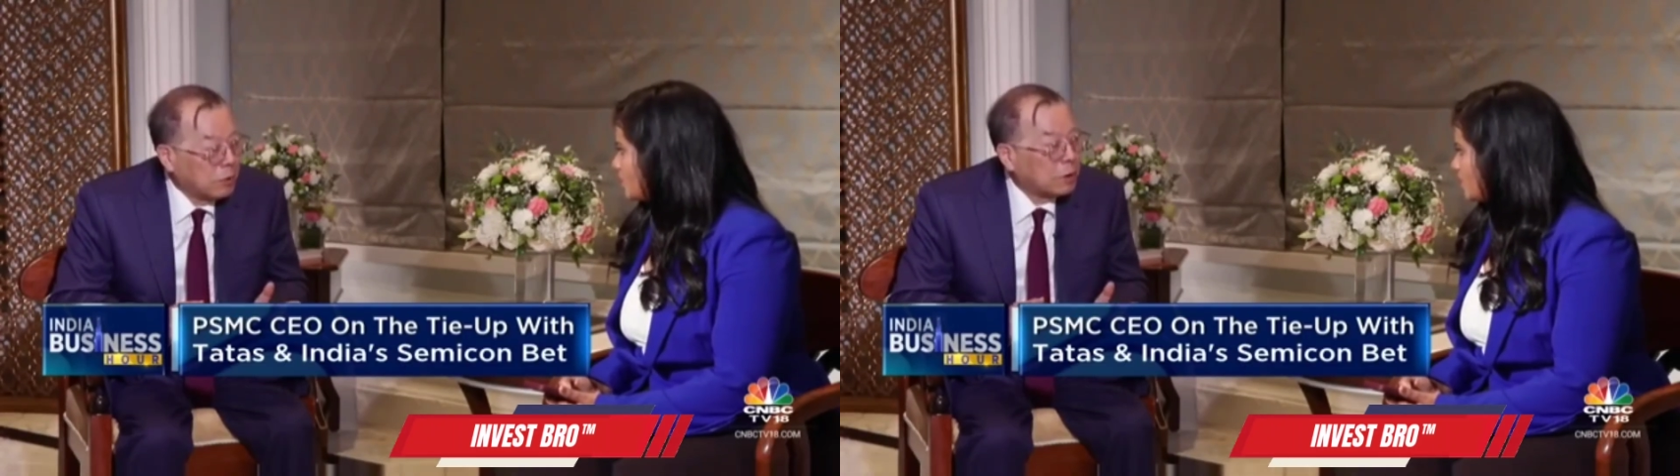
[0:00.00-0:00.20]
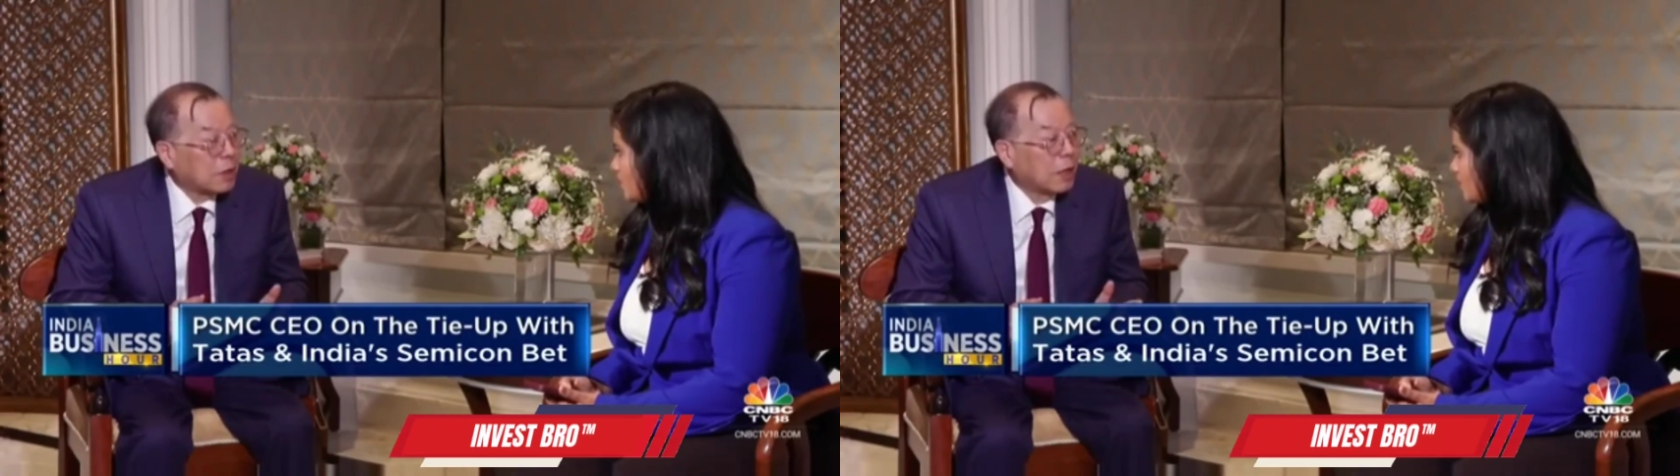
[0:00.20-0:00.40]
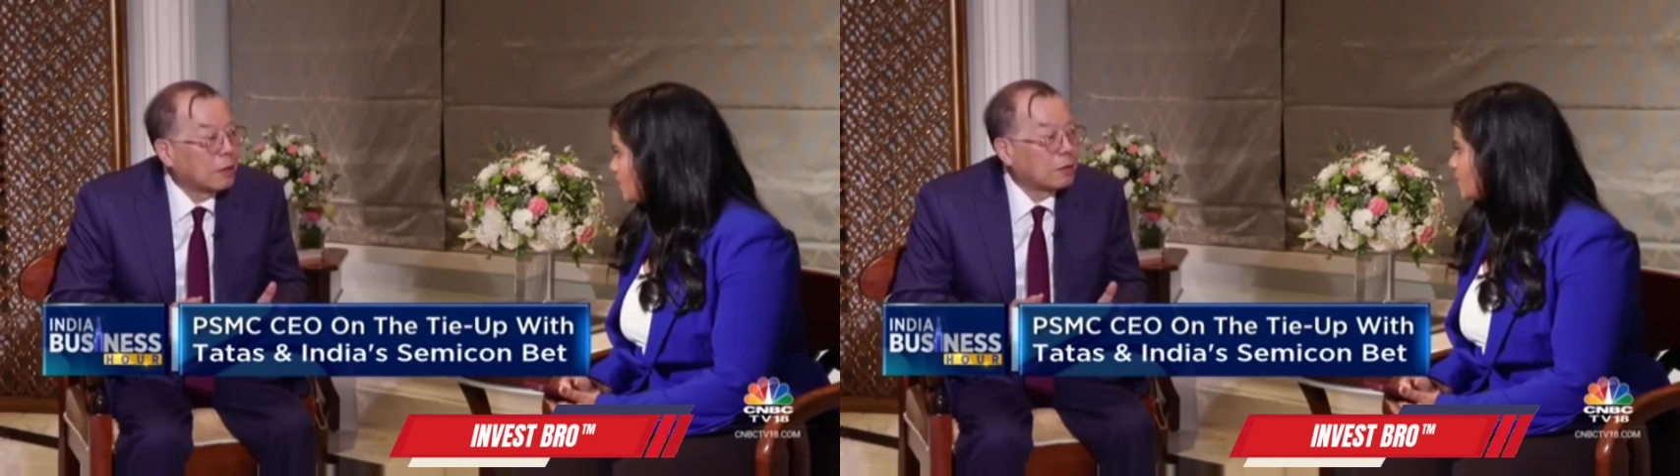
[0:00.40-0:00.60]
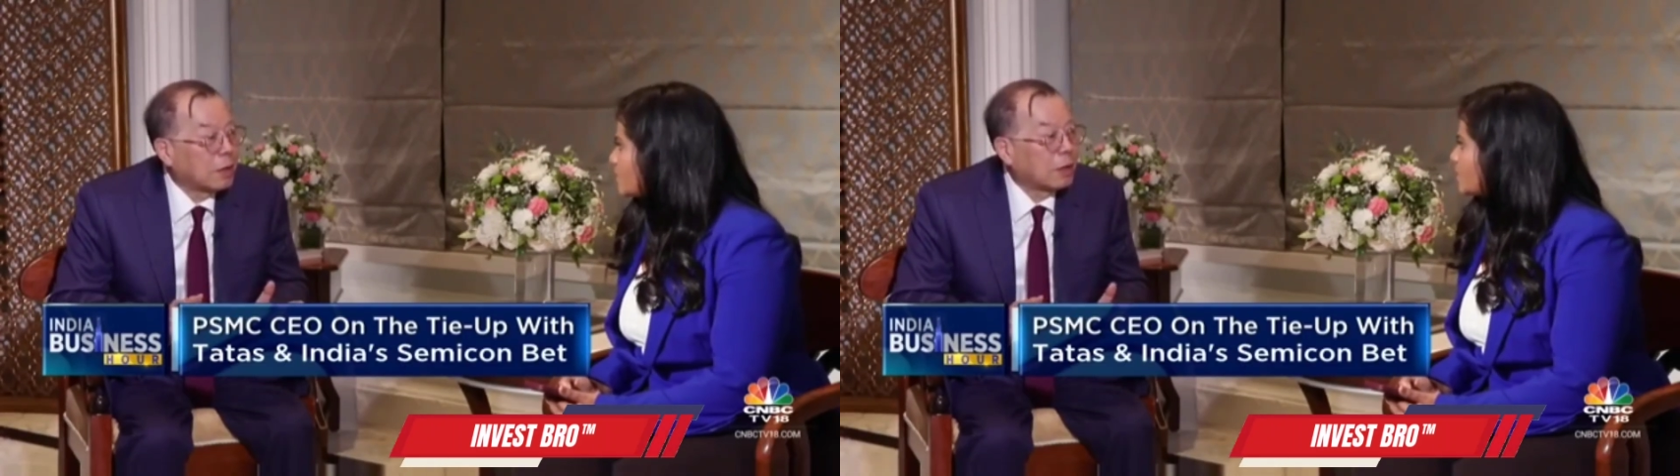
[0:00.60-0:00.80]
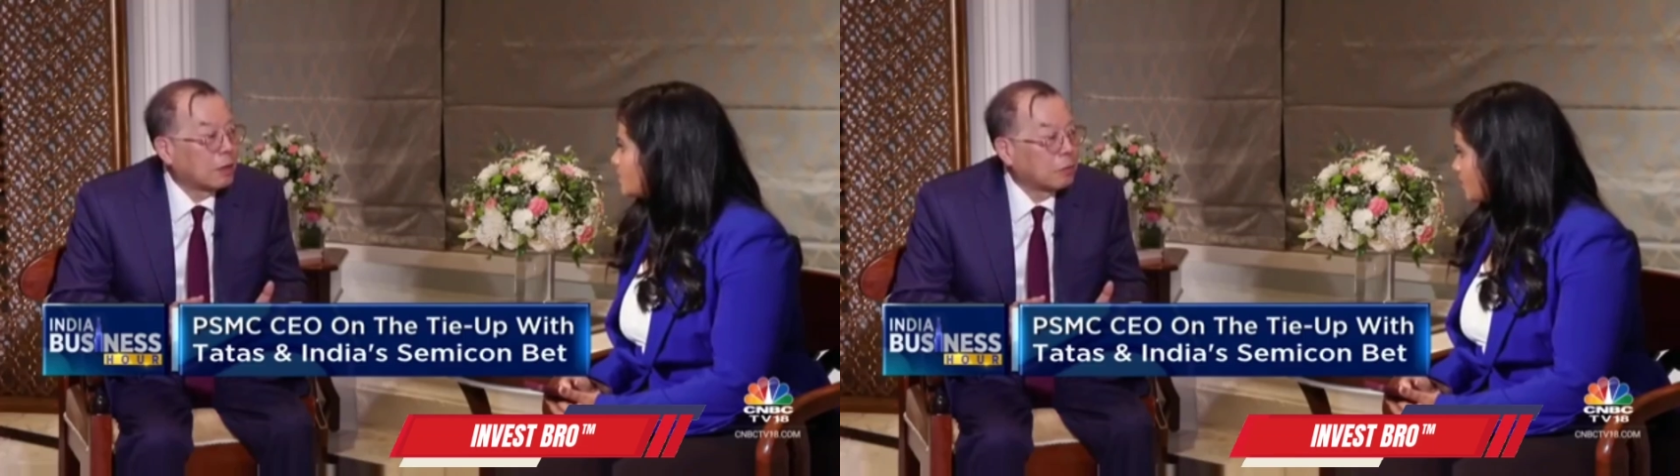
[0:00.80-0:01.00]
this kind of
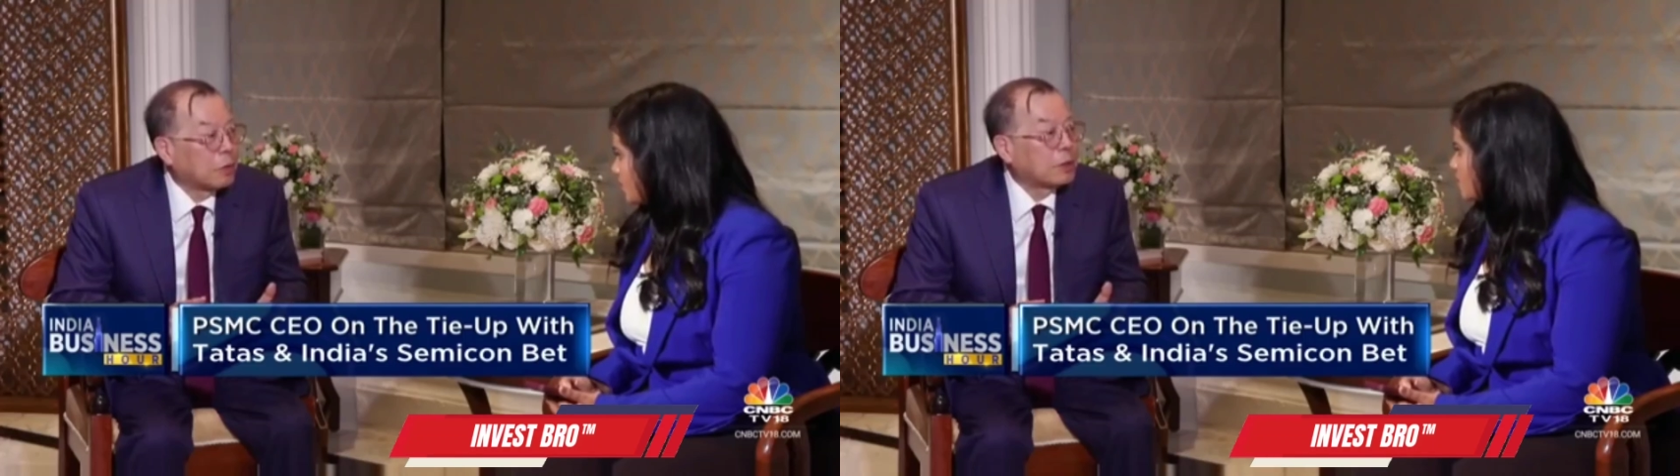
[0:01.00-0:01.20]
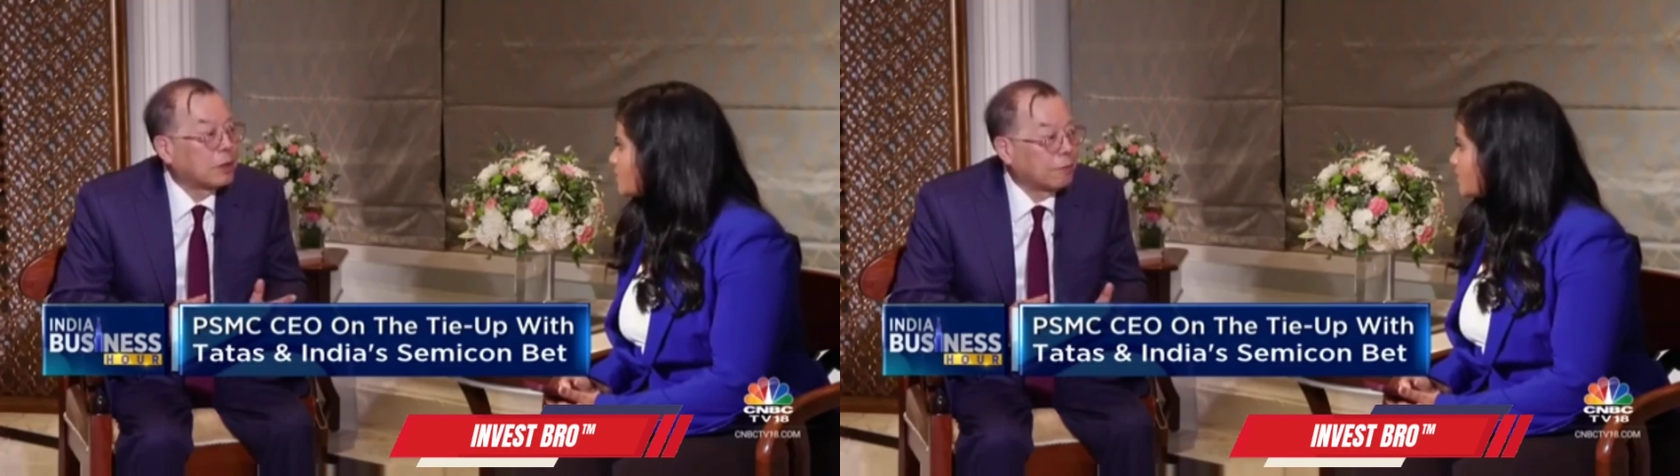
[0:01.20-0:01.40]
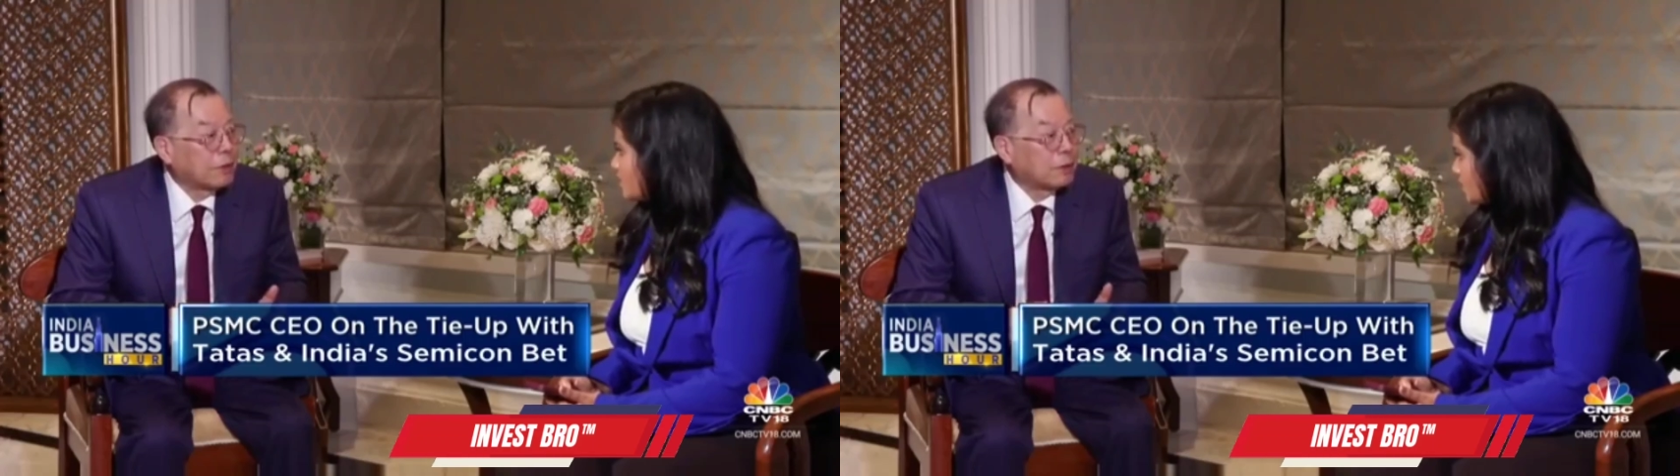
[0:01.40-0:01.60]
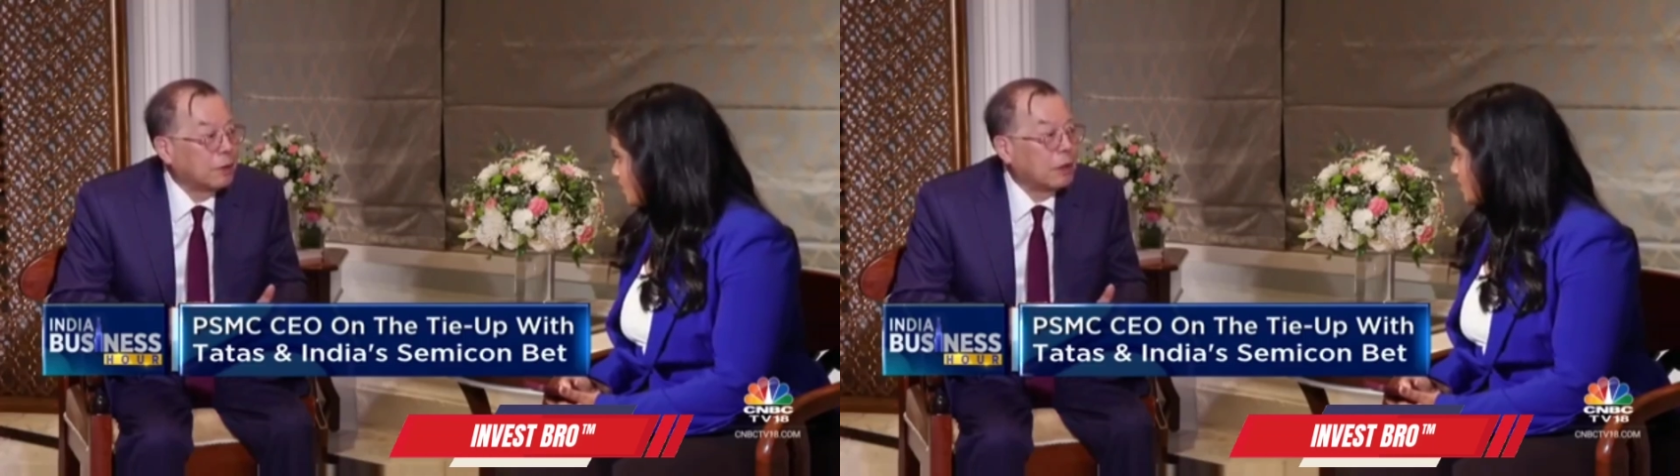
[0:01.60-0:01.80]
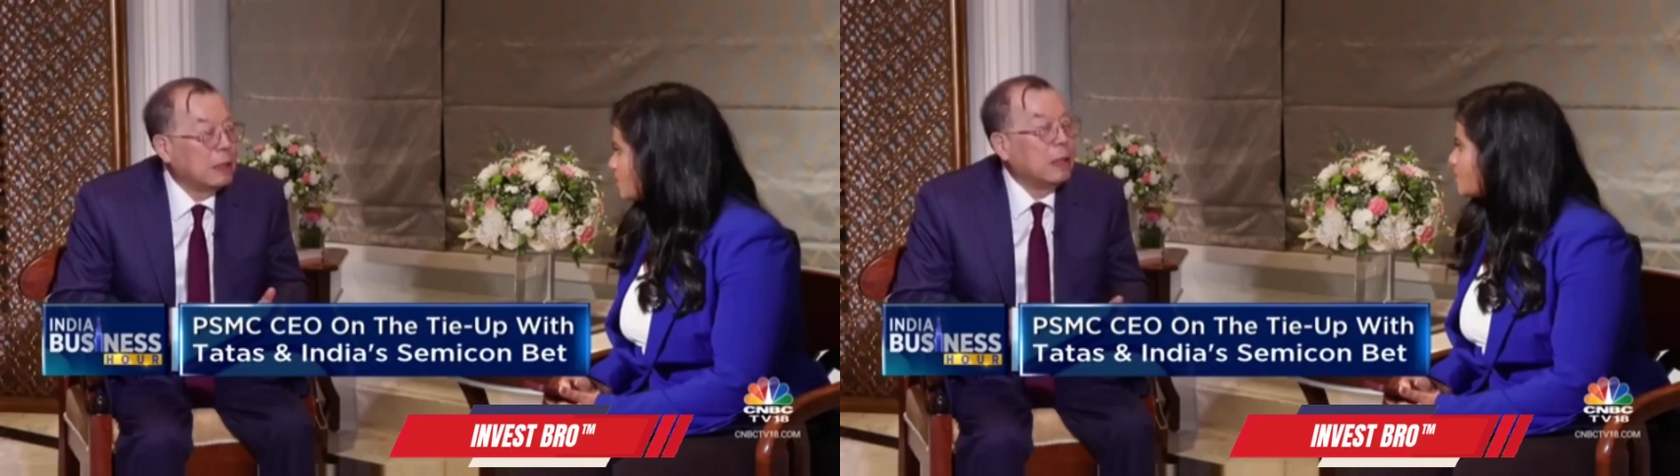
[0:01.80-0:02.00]
technology was
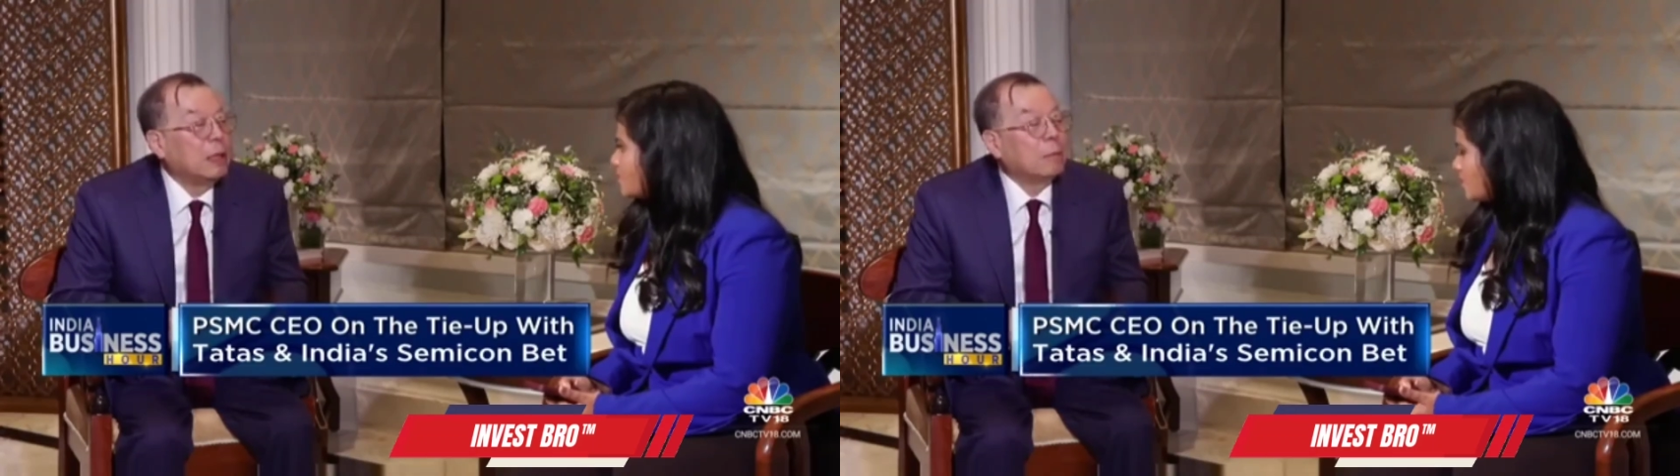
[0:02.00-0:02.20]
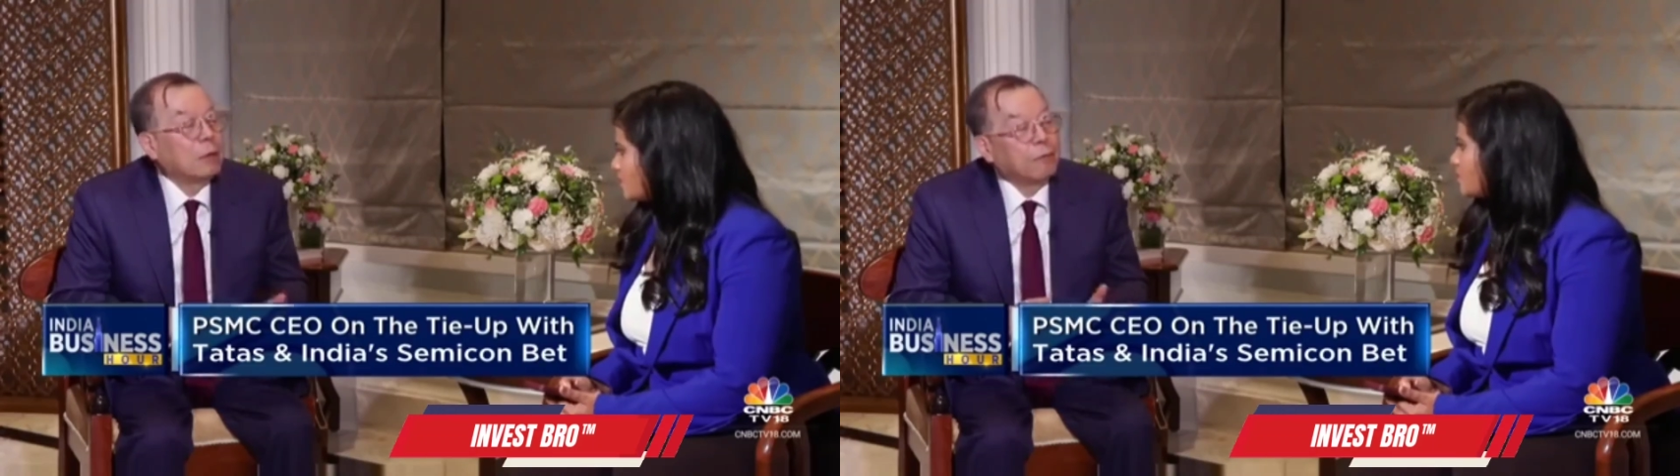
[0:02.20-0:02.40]
sufficient. But